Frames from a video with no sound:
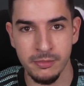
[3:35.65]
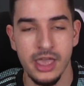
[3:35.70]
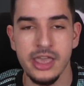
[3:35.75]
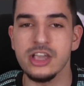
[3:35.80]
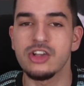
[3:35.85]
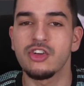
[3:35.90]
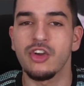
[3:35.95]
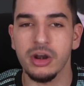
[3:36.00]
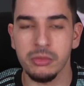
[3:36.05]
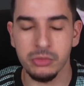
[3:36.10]

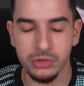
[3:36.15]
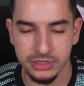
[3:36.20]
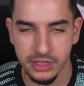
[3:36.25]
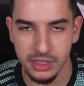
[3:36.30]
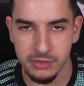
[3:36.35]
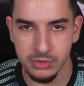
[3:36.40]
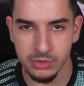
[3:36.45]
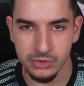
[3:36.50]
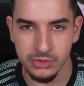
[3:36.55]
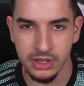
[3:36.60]
Incredible
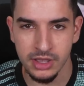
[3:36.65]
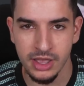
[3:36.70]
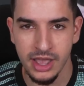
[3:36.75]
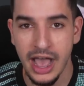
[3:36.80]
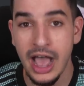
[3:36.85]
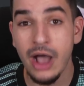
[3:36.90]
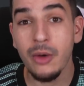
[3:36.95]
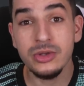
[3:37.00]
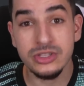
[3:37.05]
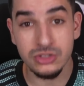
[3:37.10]
debut.
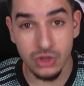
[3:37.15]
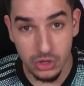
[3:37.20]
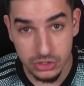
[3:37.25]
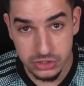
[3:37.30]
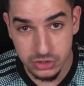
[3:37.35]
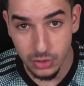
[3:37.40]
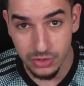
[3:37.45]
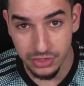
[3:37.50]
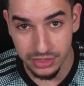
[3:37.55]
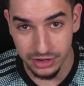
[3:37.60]
I was
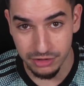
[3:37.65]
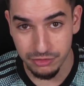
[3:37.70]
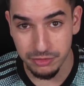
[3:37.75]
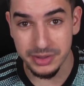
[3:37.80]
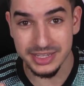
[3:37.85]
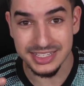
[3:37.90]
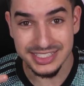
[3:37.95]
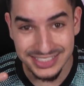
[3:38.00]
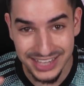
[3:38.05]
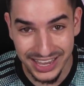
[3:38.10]
also there for my
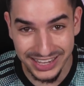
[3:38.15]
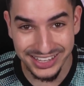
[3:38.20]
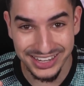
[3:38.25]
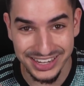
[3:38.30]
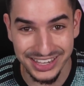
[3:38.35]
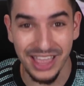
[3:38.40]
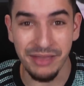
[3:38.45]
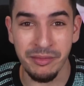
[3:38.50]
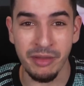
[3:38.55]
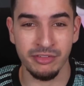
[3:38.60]
second
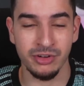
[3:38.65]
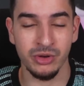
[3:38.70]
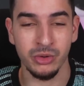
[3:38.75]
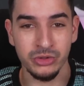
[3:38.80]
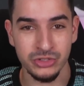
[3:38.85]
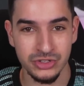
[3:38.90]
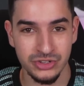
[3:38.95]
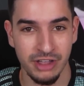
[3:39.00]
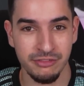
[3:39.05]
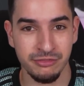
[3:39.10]
game ever at
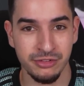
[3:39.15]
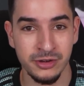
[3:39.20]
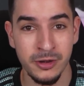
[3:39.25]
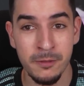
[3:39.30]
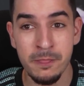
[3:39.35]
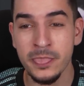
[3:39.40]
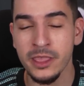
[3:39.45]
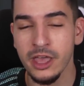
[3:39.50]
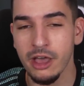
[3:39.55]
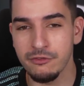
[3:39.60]
Old Trafford
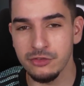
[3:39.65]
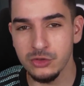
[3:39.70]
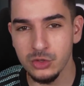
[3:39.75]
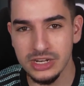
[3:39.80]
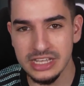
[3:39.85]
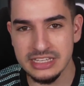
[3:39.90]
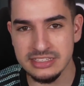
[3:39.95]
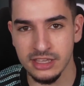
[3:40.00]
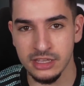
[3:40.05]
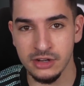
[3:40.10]
a few
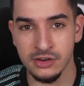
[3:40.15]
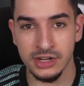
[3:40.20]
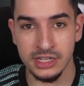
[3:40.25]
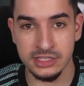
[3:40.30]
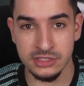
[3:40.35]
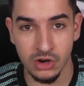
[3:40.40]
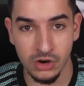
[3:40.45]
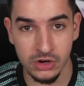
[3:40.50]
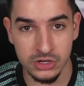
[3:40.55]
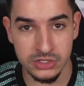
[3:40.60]
days later
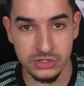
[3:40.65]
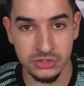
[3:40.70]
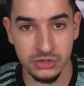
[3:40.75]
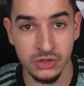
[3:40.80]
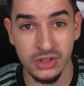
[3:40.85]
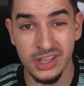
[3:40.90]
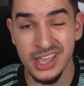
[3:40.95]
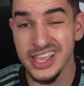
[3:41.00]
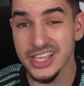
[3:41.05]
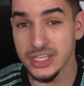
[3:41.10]
against
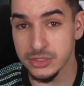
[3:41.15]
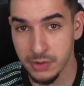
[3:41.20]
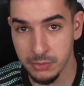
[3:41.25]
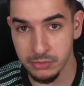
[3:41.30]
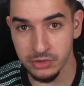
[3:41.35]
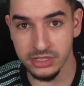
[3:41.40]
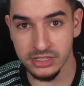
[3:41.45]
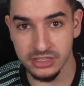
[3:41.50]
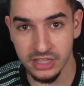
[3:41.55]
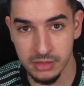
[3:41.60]
Arsenal, his Premier
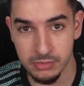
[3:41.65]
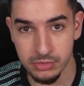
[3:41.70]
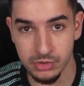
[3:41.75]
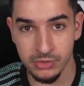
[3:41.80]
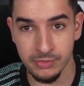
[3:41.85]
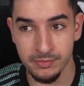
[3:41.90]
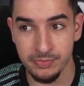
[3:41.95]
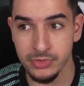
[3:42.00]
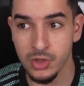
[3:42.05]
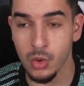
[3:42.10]
League debut,
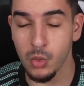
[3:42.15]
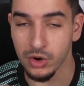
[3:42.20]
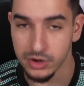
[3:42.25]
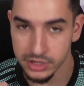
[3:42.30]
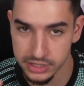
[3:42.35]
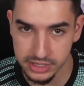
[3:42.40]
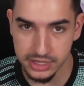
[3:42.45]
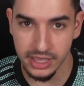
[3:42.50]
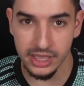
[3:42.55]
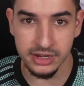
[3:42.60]
where he
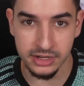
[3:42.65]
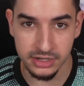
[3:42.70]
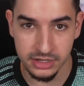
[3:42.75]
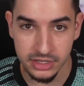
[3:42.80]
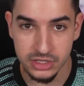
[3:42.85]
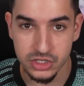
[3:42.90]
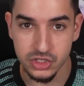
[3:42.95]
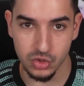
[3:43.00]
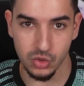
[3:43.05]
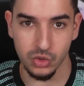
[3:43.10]
again
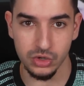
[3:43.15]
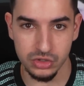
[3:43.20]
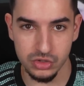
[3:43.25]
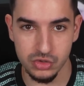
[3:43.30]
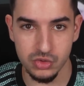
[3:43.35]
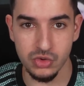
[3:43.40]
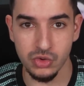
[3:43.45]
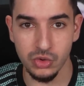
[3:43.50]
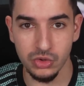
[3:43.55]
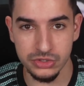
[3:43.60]
scored
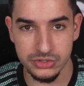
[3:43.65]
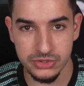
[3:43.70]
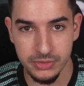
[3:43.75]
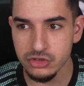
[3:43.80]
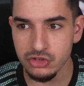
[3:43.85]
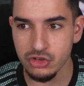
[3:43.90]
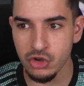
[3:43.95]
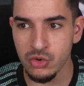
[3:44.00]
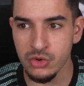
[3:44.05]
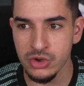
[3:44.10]
2 goals.
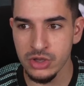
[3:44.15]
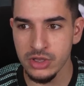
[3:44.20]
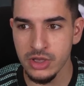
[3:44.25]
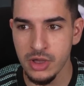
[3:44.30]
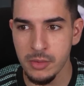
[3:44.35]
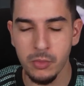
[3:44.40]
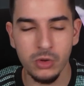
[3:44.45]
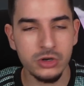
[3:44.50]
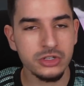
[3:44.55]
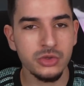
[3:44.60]
So
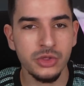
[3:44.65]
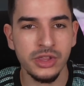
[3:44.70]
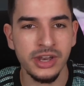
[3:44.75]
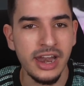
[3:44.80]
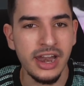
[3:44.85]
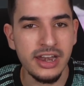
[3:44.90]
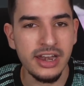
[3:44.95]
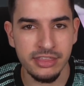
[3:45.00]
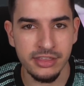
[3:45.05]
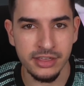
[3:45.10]
more so than
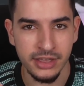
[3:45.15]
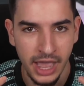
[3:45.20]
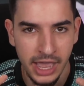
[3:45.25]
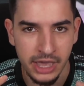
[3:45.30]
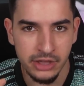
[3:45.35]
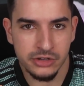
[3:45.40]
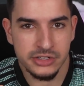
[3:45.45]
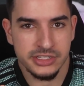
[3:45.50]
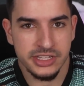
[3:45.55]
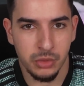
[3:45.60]
anything, I
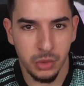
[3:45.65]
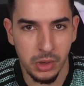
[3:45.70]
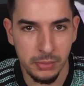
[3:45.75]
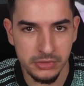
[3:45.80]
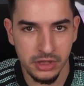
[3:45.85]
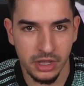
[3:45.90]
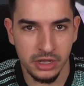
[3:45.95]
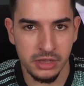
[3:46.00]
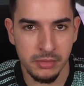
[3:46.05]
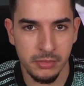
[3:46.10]
understand what I'm
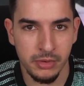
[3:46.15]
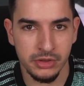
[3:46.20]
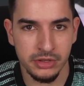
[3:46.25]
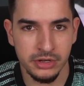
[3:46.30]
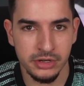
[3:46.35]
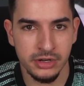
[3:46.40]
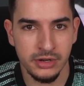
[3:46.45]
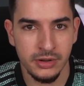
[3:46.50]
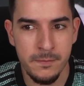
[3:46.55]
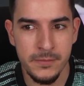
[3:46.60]
talking about
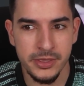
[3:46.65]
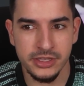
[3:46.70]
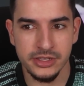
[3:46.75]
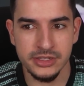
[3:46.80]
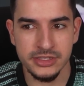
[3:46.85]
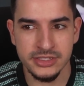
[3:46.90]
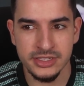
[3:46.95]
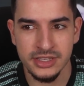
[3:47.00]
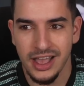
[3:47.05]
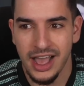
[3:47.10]
here
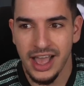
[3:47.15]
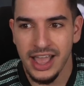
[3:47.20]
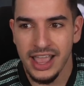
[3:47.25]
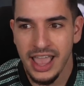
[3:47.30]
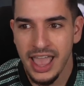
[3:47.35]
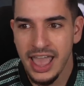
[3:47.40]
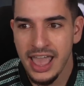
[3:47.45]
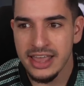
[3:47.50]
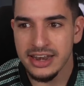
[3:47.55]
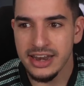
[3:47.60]
because I
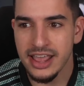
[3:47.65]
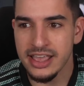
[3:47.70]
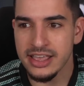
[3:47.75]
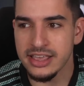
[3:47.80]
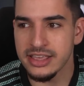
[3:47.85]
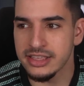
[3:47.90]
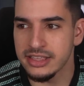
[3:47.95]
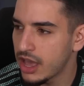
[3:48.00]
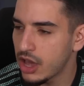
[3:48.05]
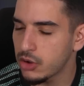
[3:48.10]
had
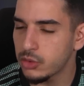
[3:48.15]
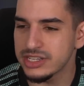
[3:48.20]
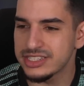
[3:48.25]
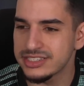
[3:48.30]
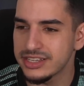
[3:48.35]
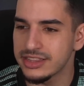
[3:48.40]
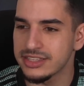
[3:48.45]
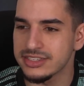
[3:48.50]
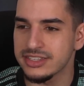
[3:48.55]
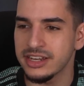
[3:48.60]
how do I
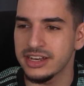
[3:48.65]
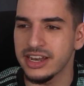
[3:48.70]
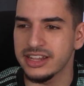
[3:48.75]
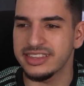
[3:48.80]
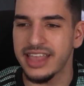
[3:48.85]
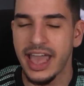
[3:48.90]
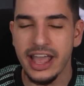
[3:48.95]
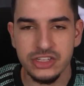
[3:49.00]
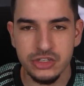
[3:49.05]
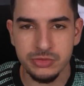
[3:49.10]
say this? Not an
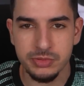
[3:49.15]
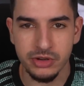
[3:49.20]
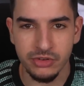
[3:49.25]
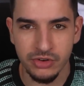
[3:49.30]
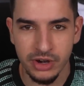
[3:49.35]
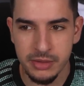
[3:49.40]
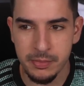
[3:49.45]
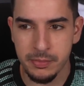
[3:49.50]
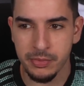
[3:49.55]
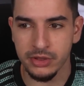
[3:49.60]
attachment,
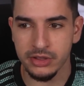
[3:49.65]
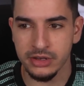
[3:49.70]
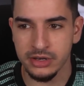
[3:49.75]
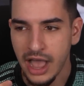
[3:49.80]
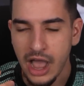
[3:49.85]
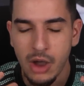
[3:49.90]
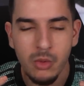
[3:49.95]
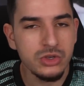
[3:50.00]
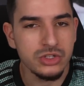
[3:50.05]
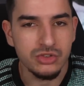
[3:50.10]
right? But
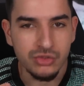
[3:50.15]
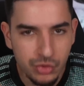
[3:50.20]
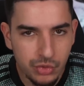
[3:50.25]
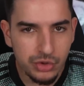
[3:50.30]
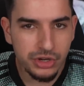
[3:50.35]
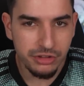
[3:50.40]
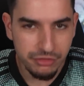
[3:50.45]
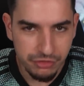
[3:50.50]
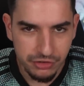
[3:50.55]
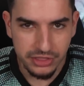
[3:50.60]
I was
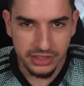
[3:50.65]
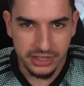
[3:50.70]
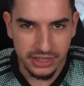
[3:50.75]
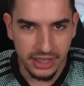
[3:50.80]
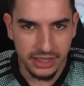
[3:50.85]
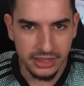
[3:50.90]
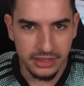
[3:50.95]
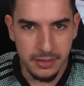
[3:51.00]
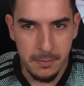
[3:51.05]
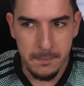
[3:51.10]
rooting for the
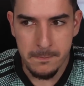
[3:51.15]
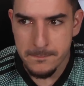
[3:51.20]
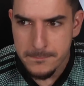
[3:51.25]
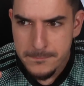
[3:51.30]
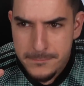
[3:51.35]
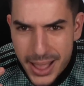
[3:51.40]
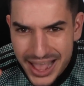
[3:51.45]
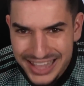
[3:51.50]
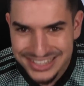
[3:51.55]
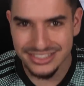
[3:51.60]
guy
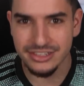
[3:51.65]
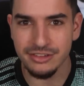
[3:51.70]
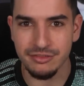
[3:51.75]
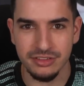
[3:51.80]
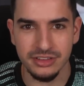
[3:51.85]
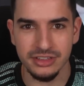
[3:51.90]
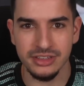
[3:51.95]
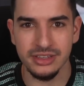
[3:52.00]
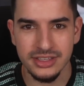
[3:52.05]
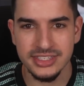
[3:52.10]

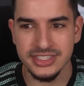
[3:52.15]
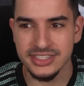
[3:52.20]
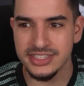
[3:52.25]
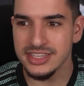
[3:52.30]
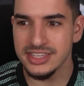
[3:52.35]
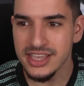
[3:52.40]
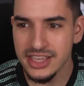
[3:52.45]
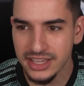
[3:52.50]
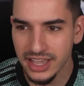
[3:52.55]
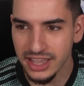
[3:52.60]
massively.
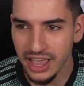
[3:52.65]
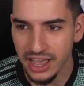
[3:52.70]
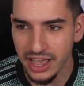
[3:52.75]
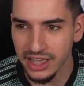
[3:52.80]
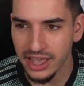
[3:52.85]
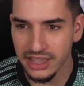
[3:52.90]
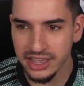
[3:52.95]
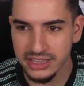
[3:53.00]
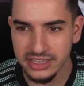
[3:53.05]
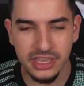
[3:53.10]
Seeing
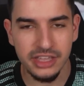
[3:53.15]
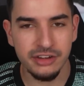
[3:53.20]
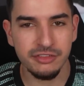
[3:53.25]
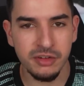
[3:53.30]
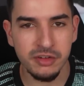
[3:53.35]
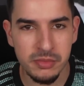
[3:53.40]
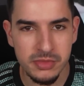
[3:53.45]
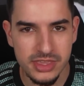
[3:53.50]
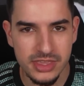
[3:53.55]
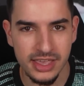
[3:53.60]
a kid
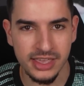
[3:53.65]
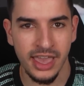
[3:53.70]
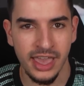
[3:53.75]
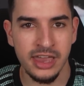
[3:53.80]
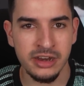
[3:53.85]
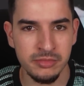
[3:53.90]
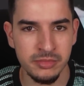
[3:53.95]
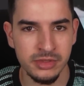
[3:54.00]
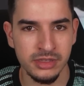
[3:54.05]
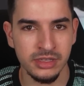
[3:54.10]
from the
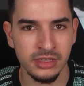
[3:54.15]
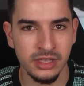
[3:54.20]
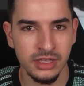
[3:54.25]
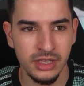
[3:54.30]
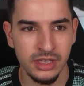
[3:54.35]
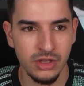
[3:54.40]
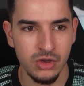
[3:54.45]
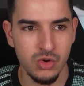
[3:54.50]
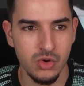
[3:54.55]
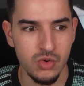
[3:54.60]
academy
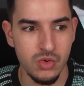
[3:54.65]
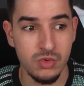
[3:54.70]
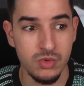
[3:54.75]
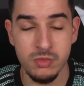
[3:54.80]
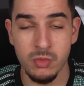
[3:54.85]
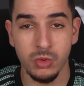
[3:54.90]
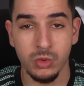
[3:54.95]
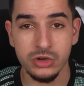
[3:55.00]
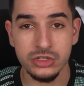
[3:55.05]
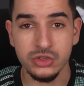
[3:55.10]
who
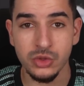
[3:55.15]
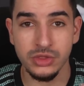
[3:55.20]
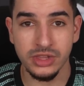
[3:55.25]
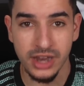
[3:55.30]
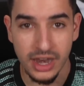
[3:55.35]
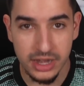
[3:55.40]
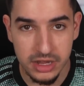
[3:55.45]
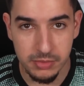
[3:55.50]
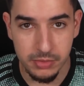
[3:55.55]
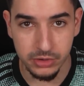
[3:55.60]
more so than
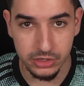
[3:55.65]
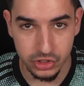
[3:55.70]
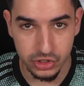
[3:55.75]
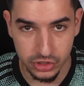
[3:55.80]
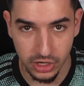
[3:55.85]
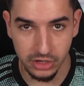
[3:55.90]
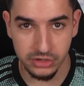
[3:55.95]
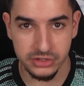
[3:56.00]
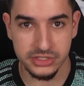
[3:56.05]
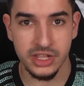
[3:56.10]
anybody should
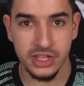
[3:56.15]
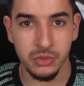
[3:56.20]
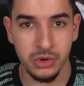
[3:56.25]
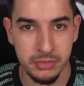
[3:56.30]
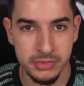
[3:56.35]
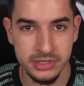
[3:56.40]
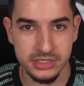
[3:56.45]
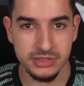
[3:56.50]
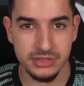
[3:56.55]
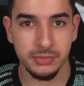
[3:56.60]
understand what it
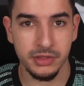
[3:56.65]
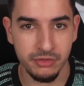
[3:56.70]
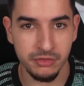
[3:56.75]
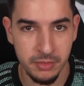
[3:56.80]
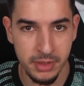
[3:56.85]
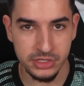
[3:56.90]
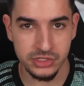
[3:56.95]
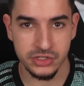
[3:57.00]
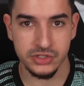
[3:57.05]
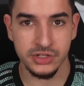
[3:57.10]
means to play for
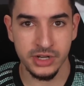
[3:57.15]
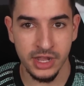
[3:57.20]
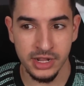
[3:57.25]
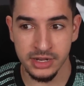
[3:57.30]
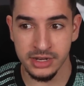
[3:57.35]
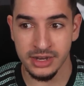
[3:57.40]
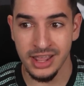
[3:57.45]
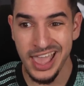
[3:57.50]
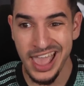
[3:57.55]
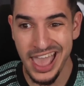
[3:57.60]
Manchester
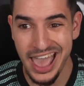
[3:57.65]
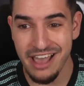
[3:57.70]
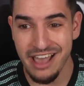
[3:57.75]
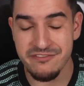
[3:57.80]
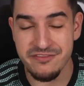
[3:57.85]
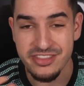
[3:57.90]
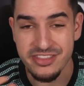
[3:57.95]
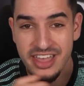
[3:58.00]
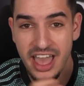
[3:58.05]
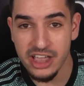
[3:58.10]
United
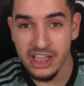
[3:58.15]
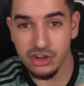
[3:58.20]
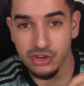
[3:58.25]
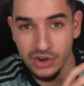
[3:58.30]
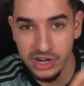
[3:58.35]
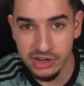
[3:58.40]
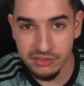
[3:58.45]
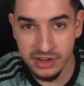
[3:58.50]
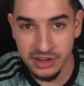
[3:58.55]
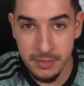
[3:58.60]
have that
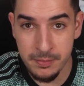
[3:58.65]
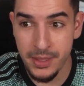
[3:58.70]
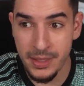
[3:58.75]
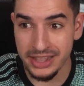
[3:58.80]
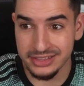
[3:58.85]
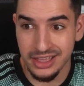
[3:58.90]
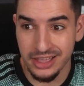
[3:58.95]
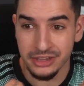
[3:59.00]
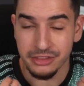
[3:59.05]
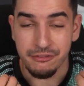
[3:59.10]
great of an
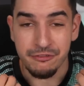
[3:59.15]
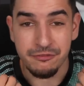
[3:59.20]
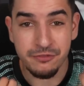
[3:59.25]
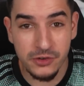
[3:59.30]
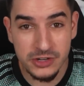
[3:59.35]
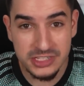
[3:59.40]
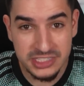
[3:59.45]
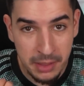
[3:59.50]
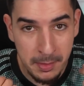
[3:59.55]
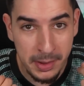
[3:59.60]
impact on the
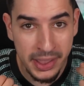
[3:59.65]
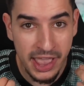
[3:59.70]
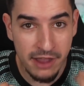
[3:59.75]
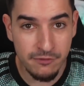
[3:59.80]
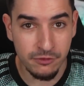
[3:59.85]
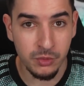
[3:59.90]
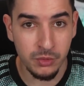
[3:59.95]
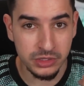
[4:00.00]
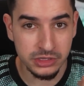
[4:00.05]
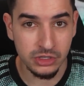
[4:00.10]
first time I
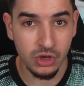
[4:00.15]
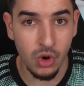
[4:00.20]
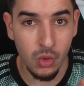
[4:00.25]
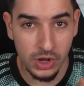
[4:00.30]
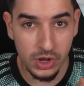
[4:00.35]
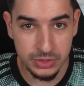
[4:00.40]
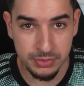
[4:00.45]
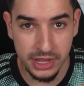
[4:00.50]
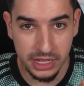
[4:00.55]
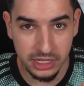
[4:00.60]
ever went to go
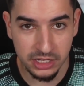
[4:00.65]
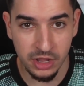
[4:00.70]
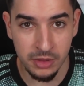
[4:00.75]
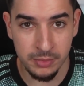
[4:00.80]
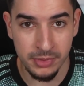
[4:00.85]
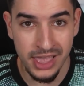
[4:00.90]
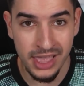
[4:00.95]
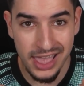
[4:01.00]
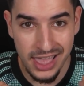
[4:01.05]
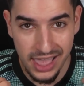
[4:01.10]
watch my club
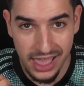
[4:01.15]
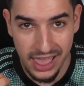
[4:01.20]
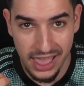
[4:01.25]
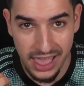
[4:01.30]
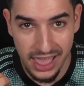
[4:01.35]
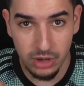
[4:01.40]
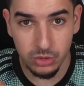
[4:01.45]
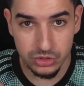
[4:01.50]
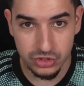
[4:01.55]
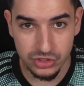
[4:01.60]

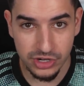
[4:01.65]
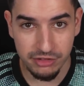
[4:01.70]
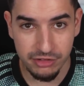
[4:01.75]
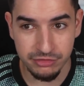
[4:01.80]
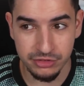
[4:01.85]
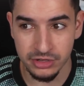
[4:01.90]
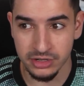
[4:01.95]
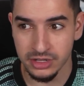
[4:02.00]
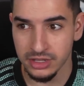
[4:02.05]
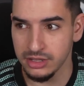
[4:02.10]
at Old
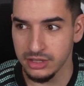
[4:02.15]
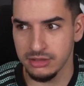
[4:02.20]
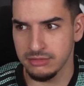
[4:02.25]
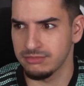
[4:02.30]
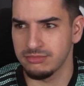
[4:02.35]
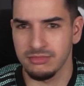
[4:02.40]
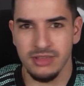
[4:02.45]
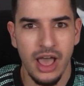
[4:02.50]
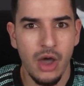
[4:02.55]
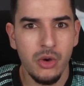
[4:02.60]
Trafford.
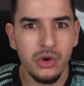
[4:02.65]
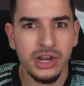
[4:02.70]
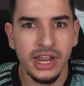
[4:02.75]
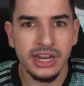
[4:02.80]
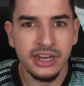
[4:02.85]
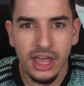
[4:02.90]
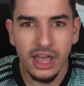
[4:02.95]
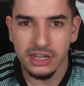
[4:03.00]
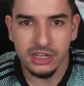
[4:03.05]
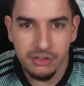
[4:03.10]
How could I
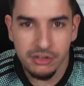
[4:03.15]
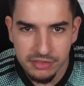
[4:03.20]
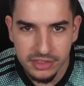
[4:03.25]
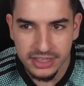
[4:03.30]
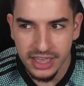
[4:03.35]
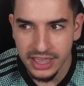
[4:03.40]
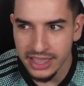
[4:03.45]
not love the guy?